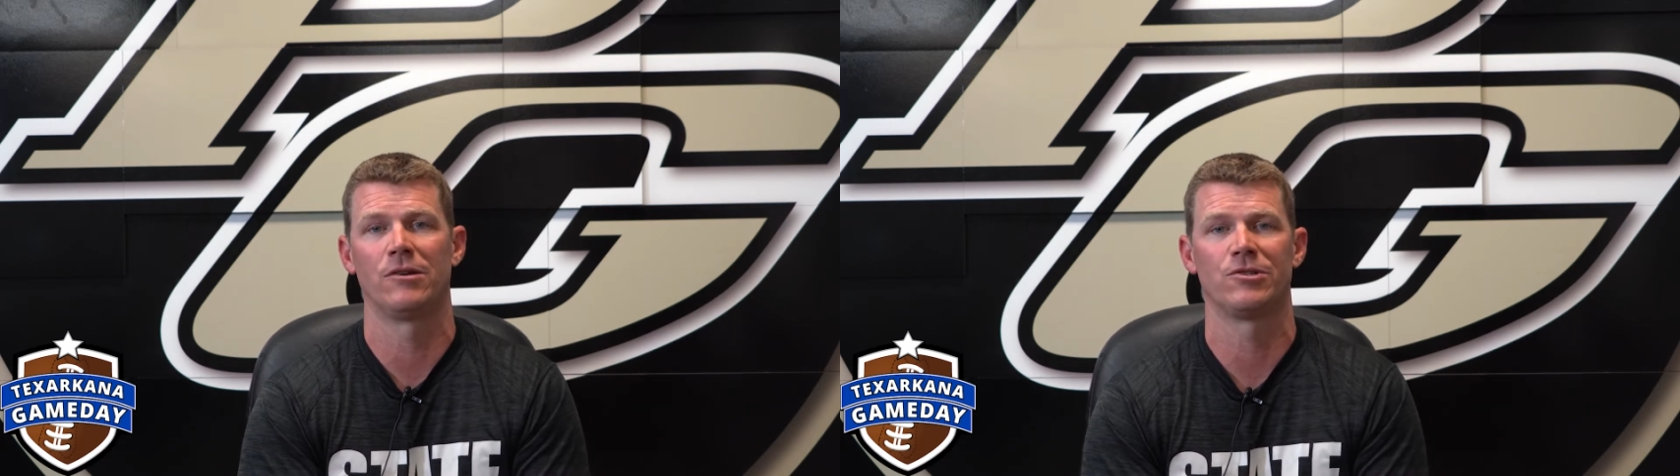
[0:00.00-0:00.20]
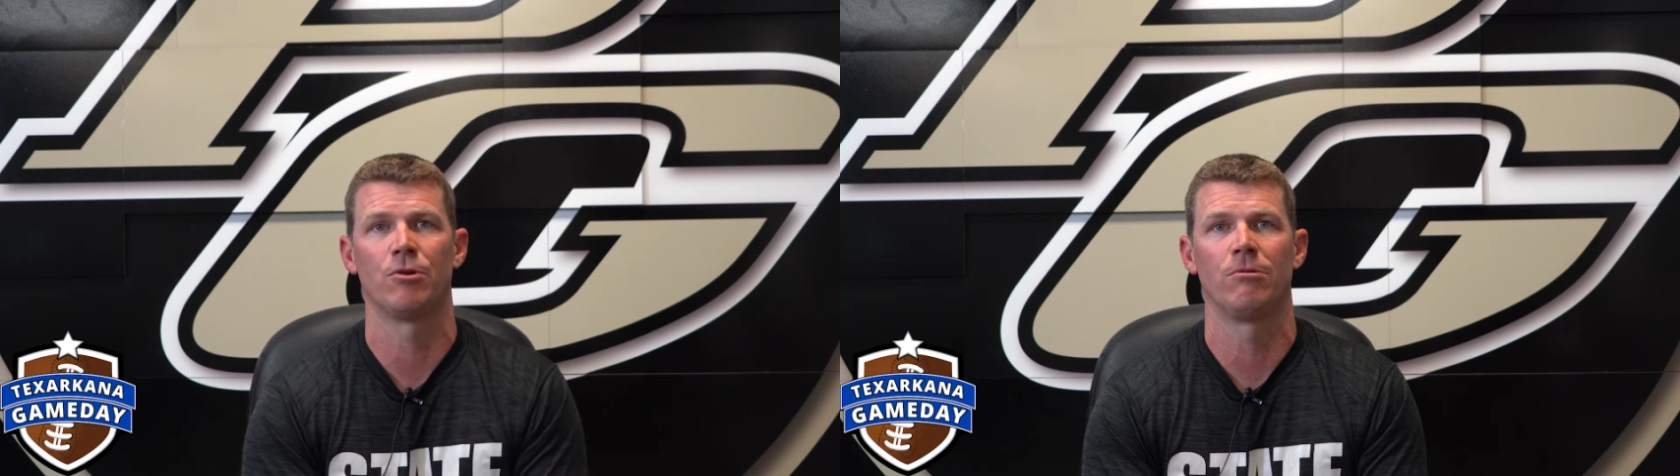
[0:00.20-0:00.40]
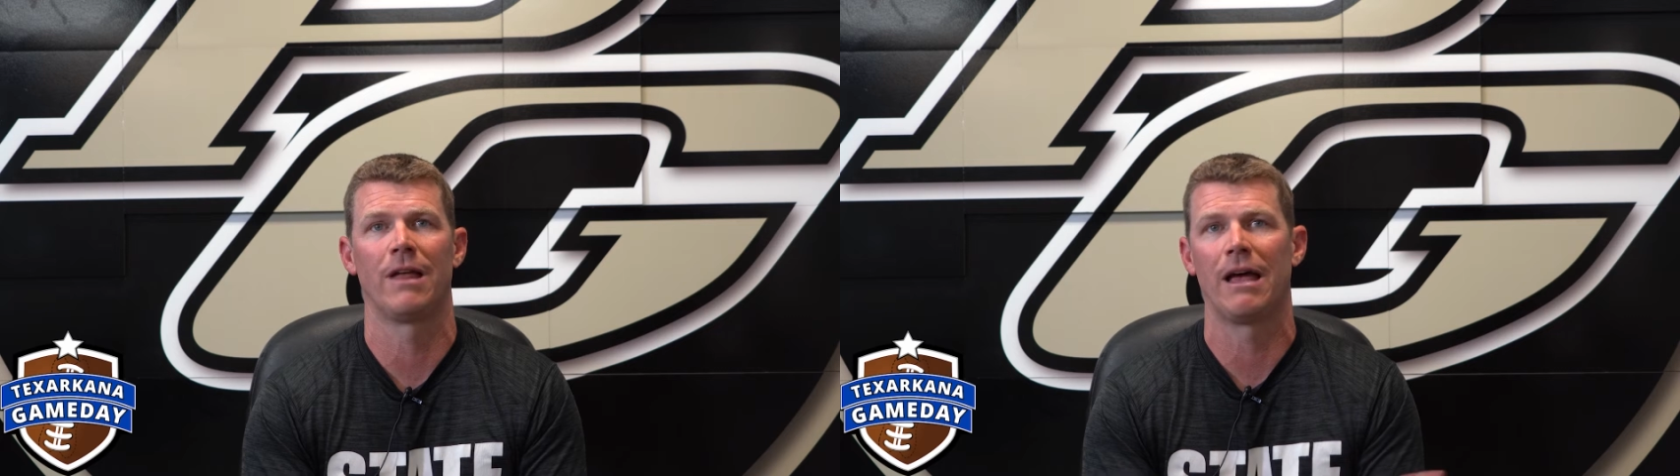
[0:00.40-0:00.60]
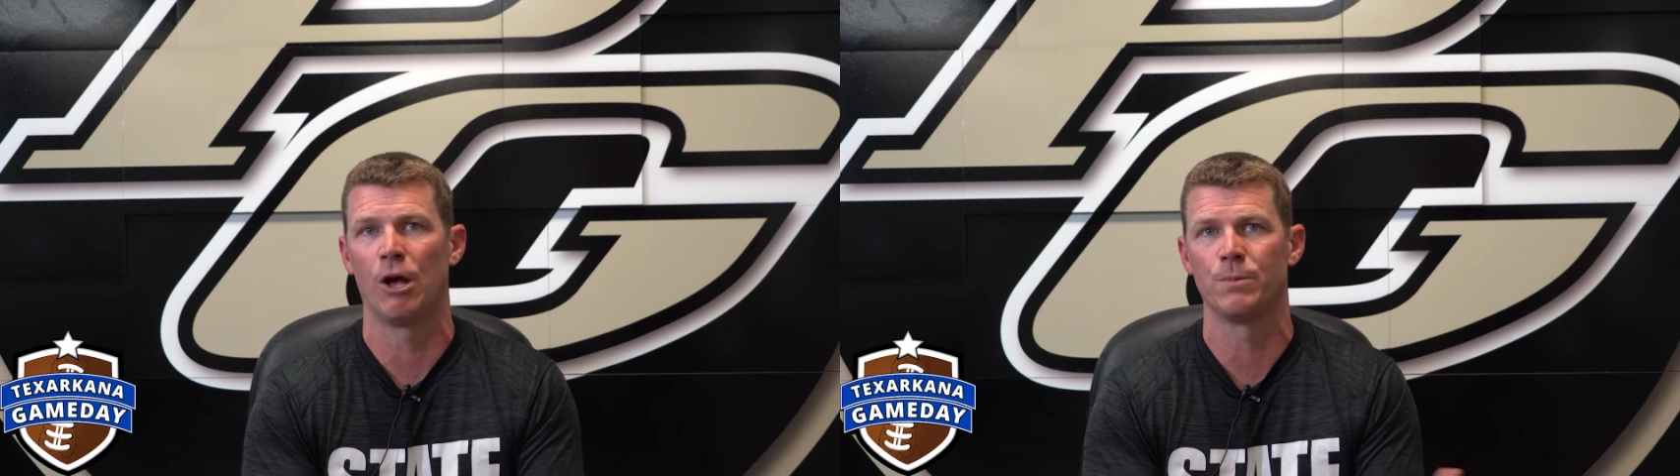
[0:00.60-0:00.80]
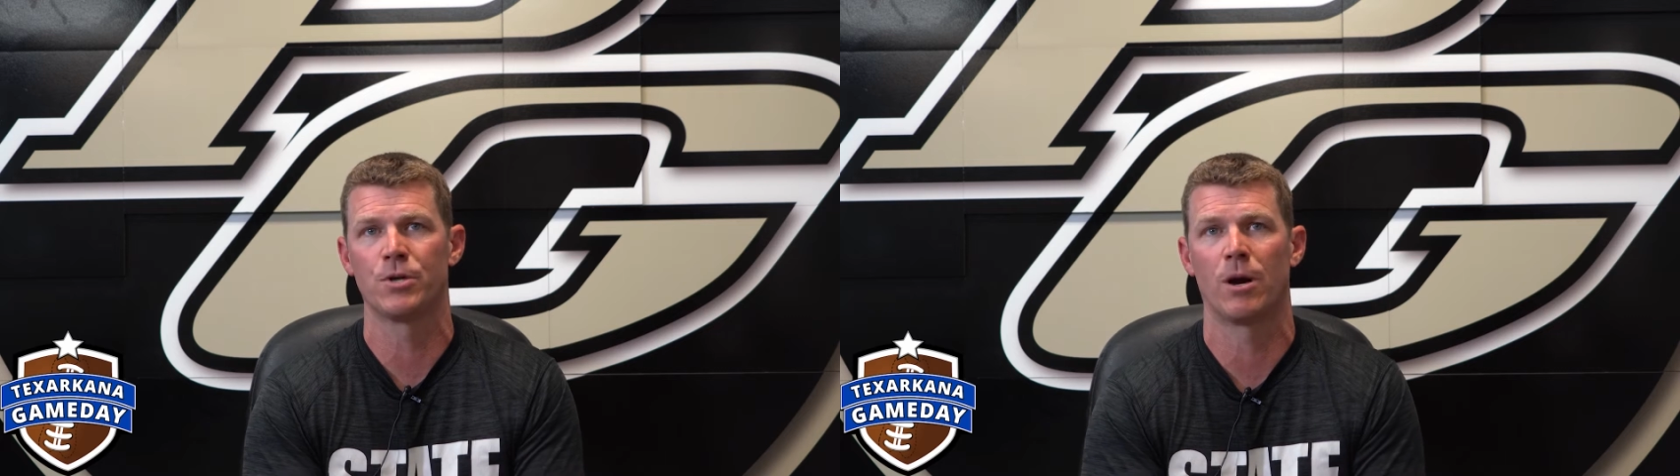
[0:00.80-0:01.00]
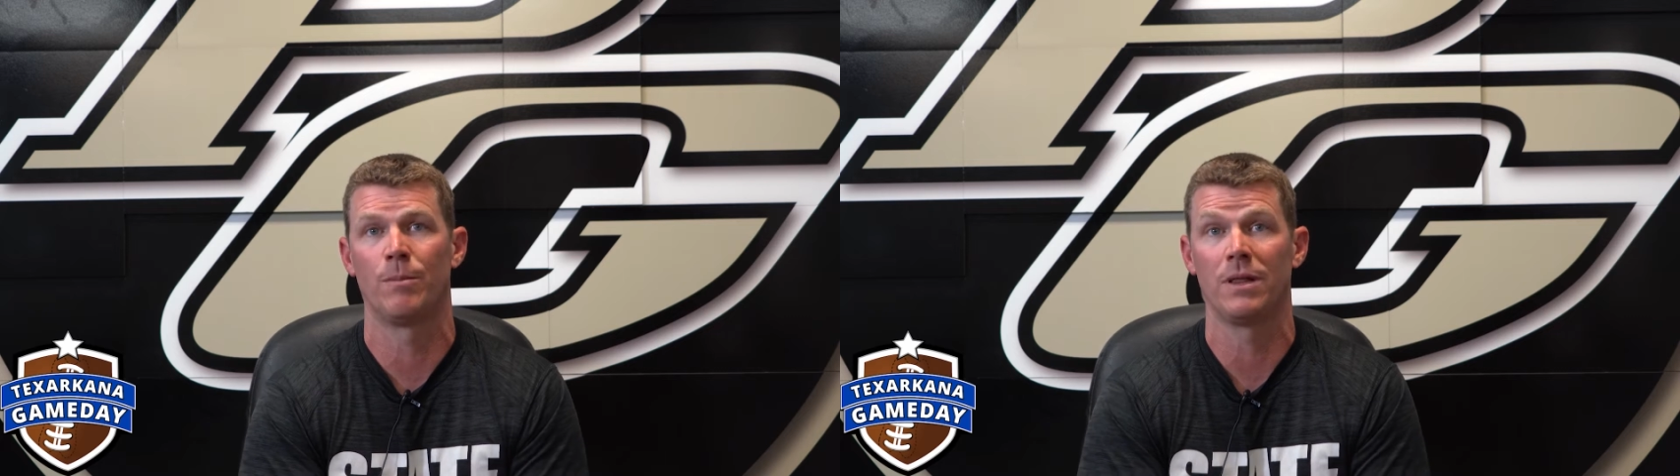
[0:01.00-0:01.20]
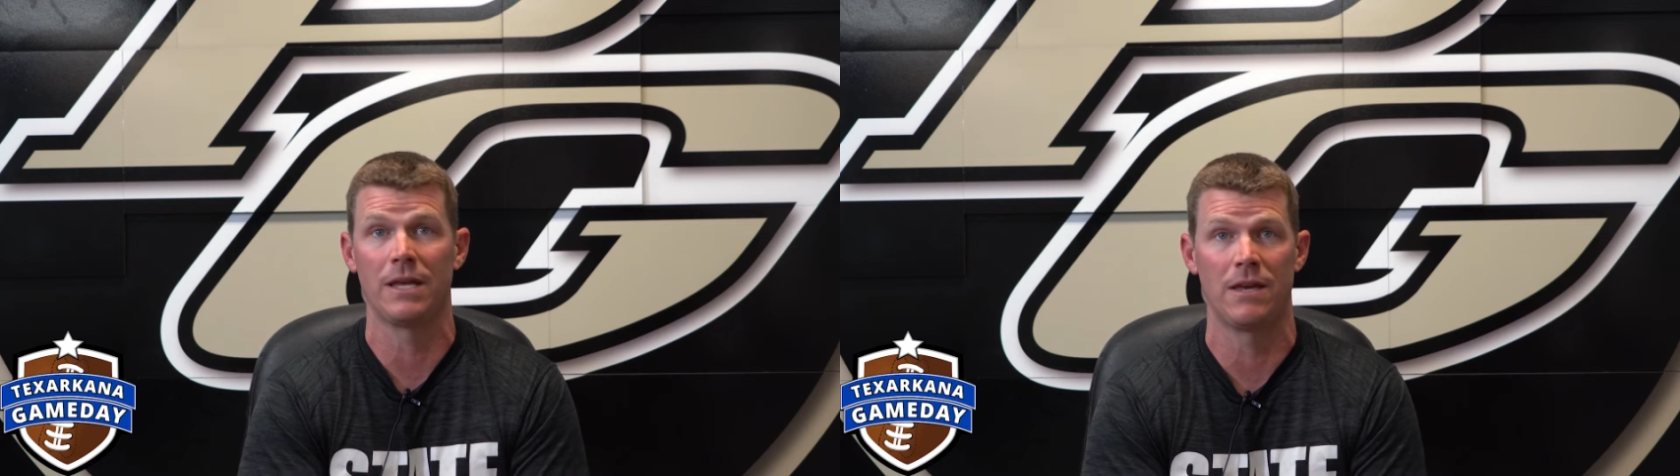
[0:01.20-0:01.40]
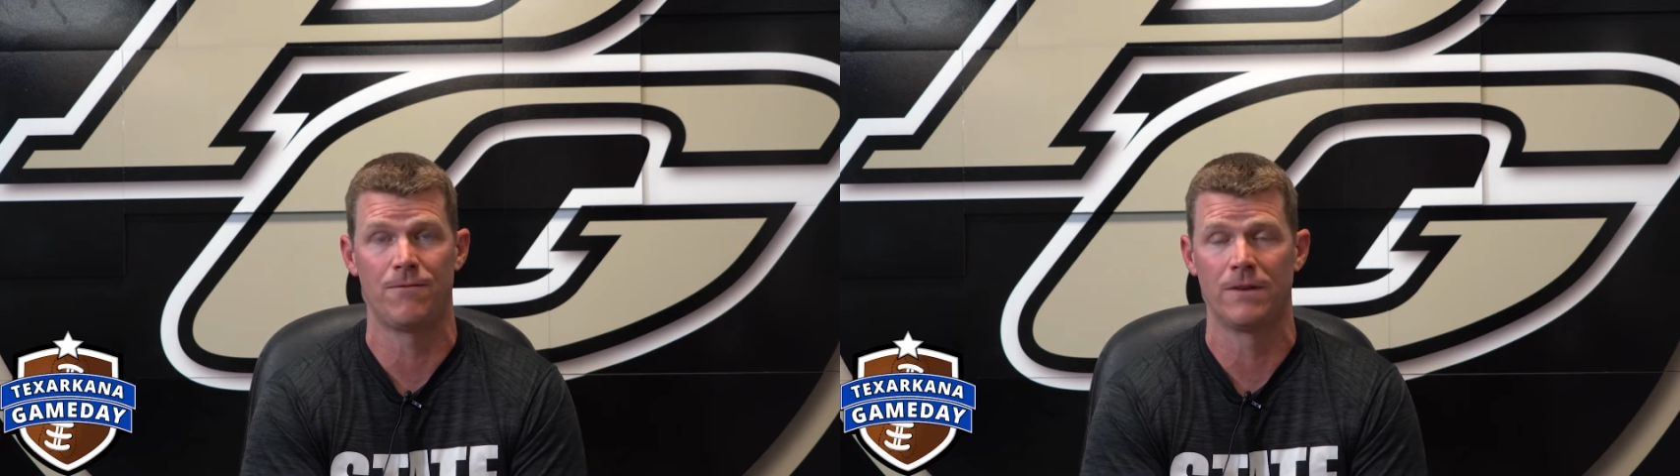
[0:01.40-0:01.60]
So that helps our
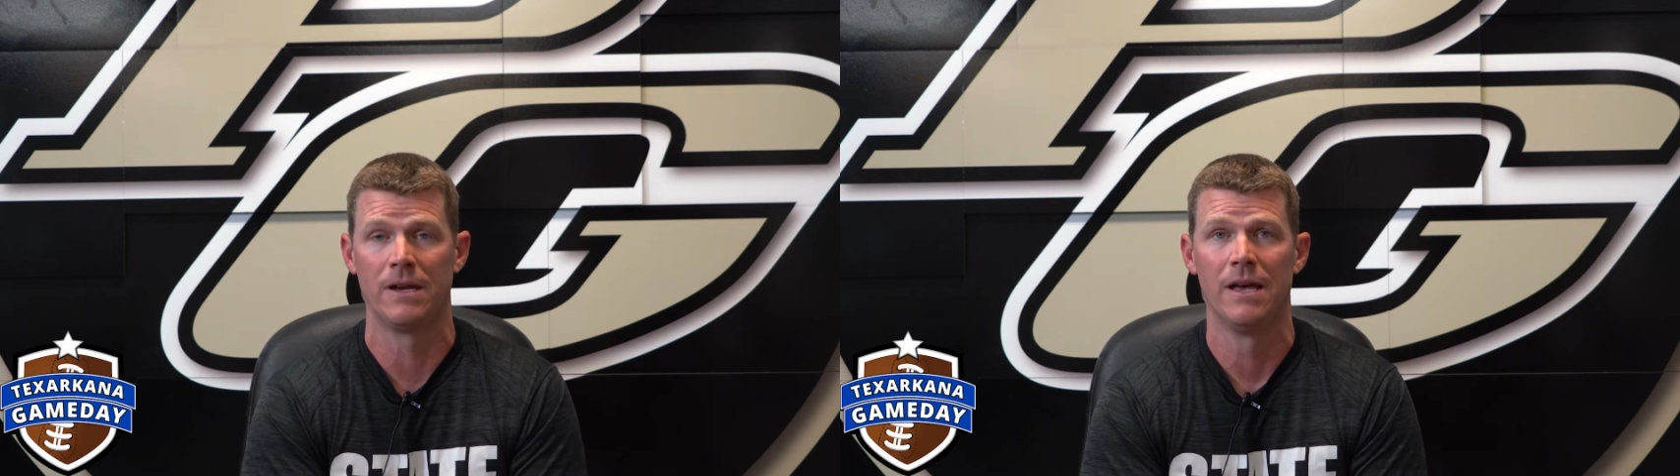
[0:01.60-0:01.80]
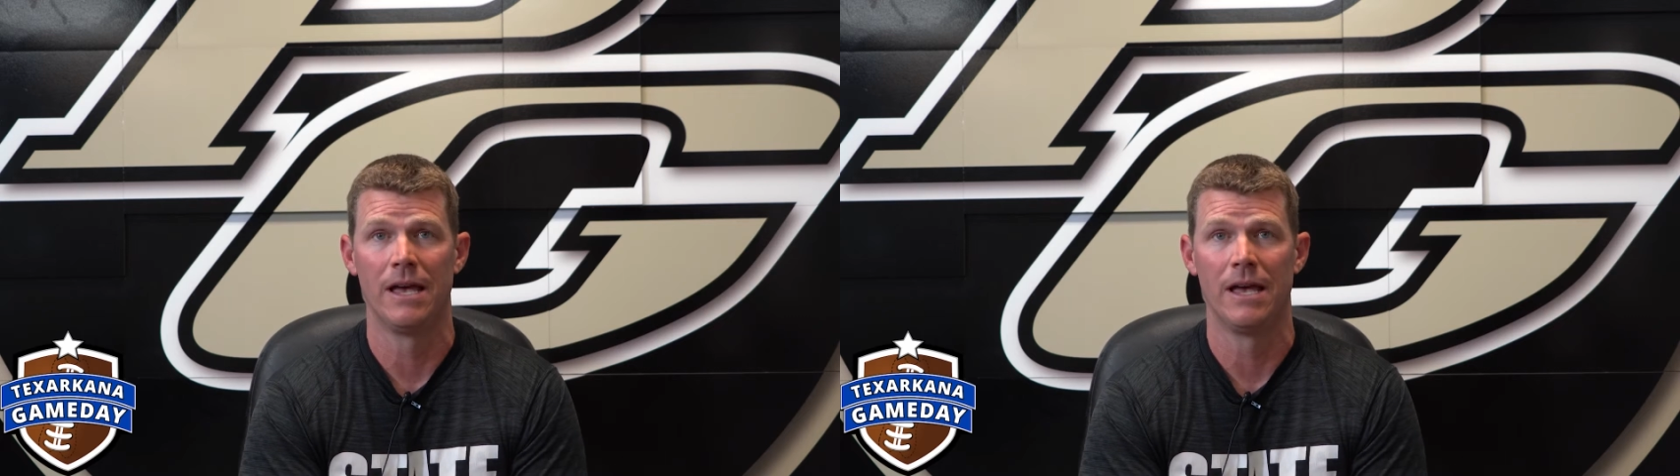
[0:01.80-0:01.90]
belief and